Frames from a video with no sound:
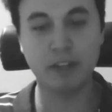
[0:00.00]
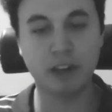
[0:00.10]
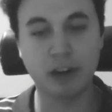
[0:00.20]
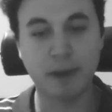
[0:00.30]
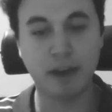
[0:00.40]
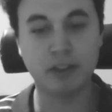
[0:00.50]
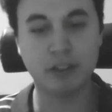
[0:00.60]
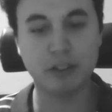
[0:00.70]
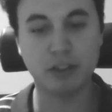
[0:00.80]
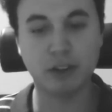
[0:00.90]
You're about
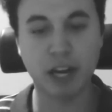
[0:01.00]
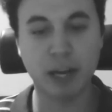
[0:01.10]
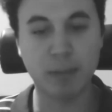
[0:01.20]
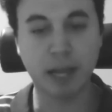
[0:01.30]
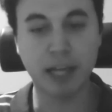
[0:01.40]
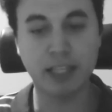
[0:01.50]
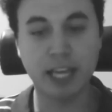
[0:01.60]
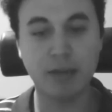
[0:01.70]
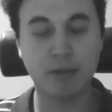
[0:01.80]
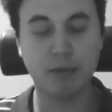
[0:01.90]
to go on a blind
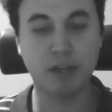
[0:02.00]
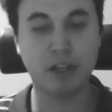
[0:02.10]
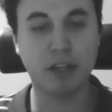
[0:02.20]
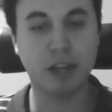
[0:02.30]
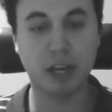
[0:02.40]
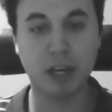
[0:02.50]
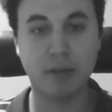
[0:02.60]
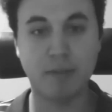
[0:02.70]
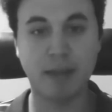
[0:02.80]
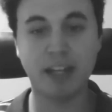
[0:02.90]
date with
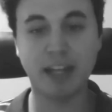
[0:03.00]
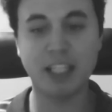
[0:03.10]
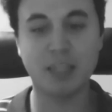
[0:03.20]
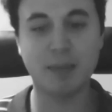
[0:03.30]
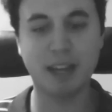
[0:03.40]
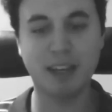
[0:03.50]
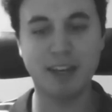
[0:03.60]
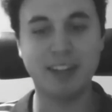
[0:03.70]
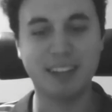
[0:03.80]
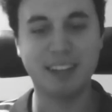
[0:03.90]
my classmate.
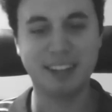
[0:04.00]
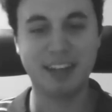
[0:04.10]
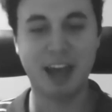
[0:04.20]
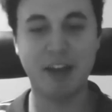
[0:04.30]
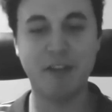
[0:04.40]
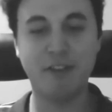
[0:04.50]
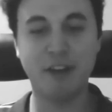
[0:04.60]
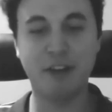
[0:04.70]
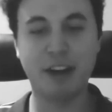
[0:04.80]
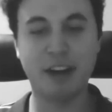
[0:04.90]
How do you feel right